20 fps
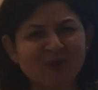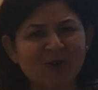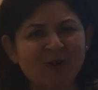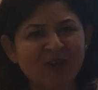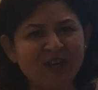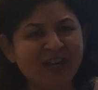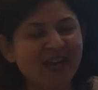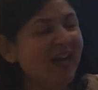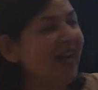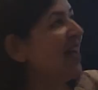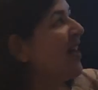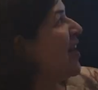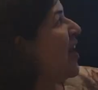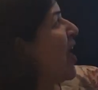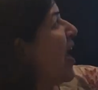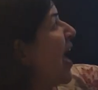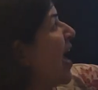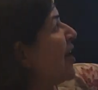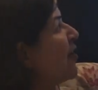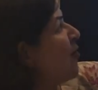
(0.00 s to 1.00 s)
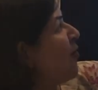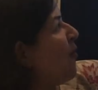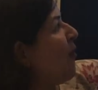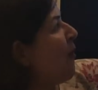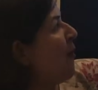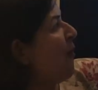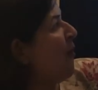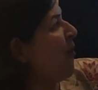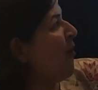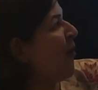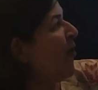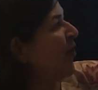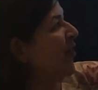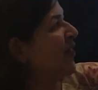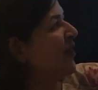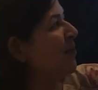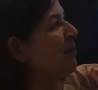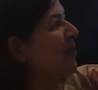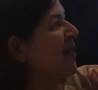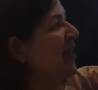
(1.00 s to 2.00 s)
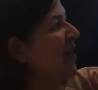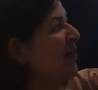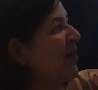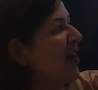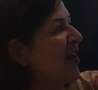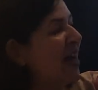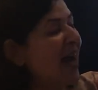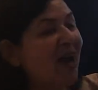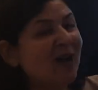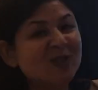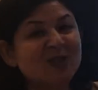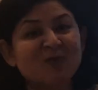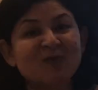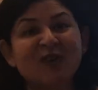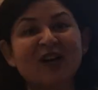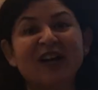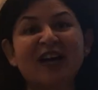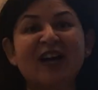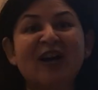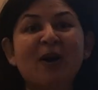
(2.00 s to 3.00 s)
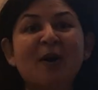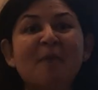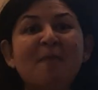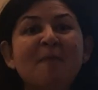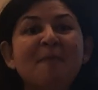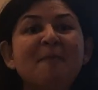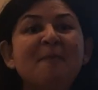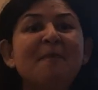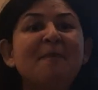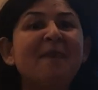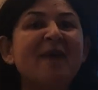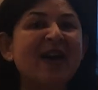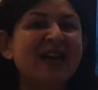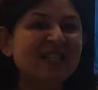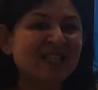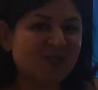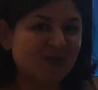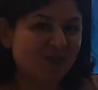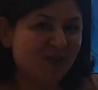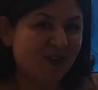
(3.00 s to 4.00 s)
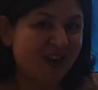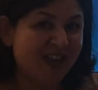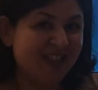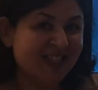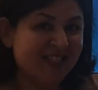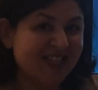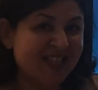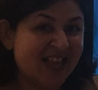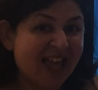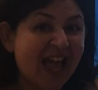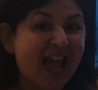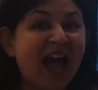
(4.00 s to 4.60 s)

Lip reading: all. And all the big clouds were her best friends.